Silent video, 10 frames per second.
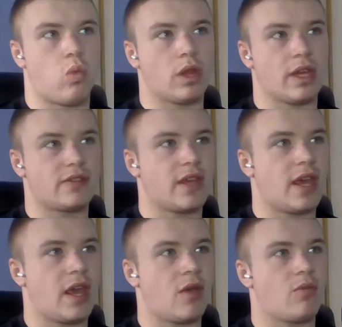let's
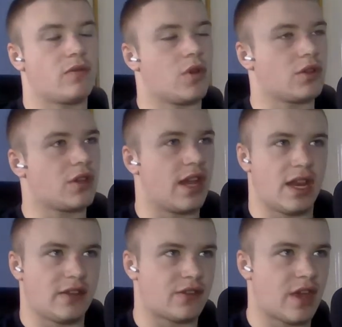say we've not done
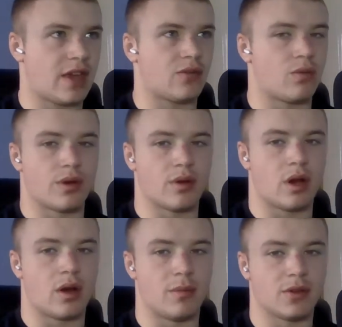any sets,
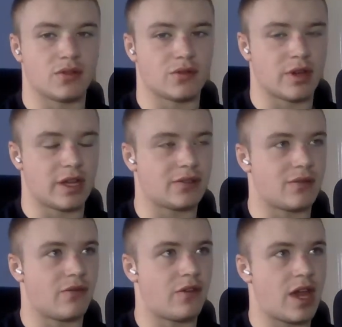our muscles are nice
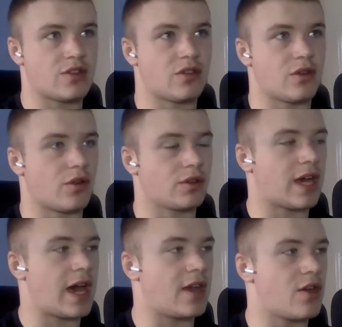and fresh, they're not
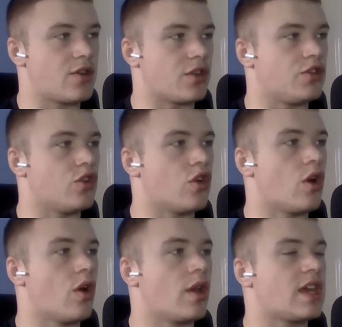tired,
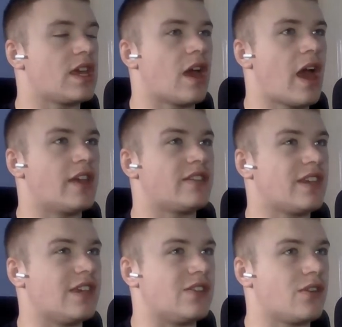it's
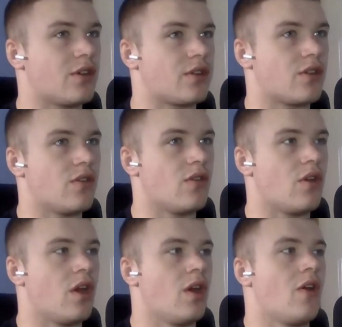easier
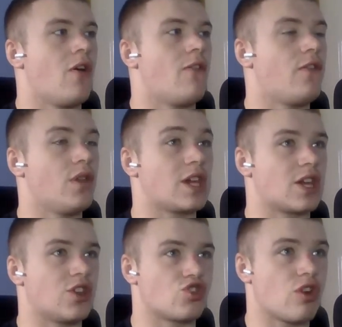to fully
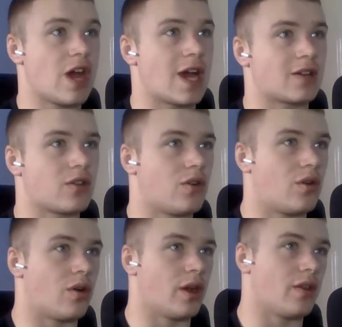contract,
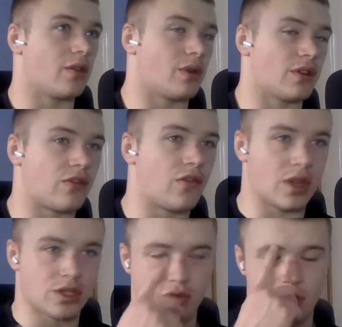or in other words,
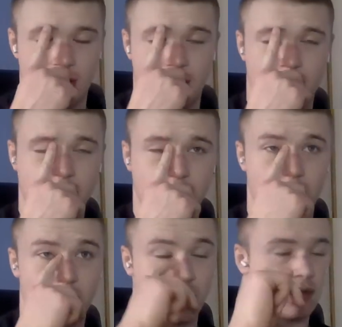fully shorten a
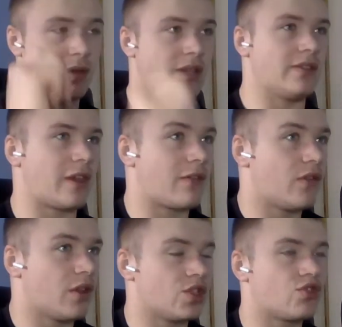muscle, which means
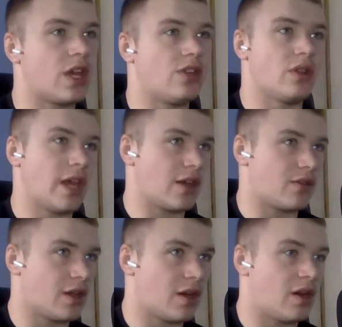fully straighten your leg
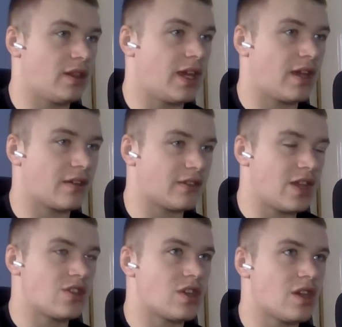on a leg
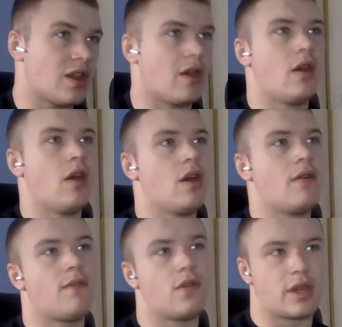extension,
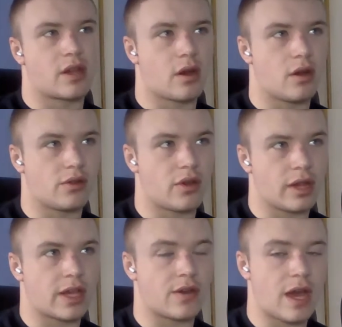fully curl your
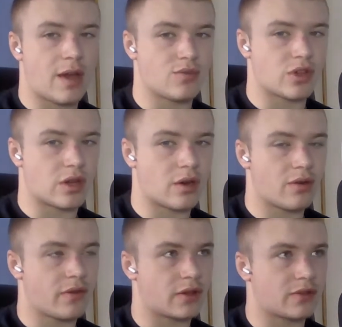leg on a hamstring
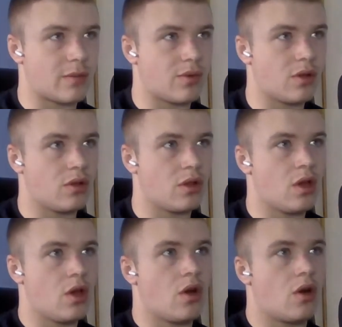curl, for example,
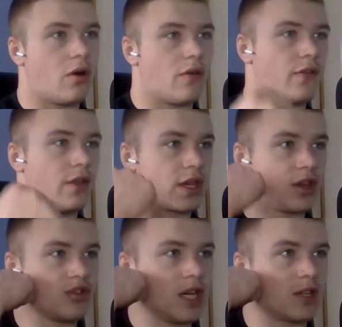or fully
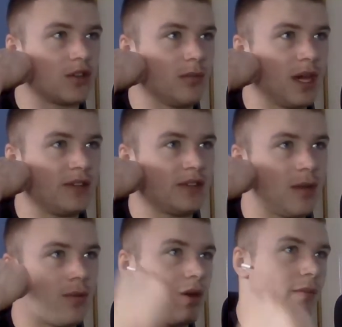contract your
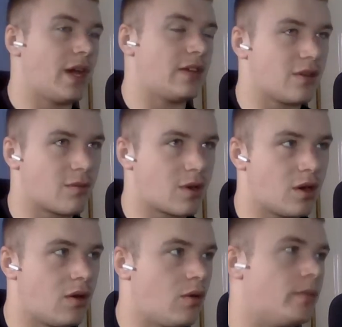bicep on a bicep
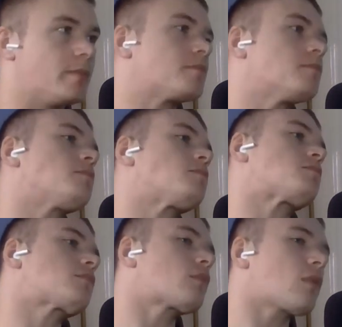curl.
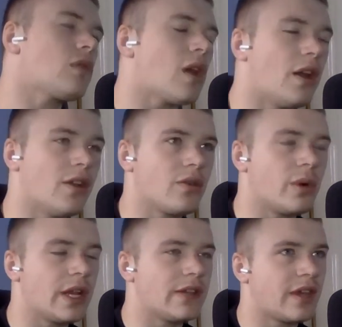Another
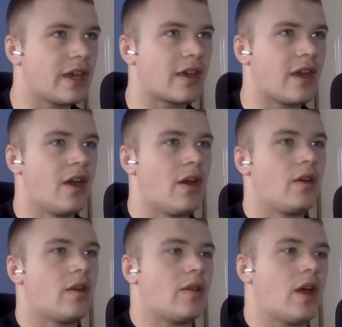one is
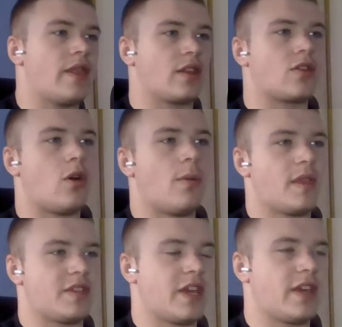the top of
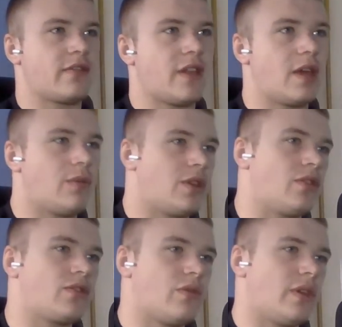the chest fly, when you're
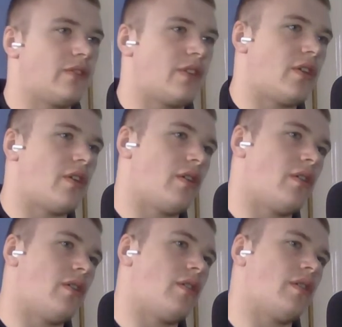squeezing
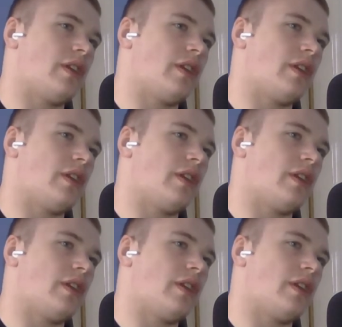your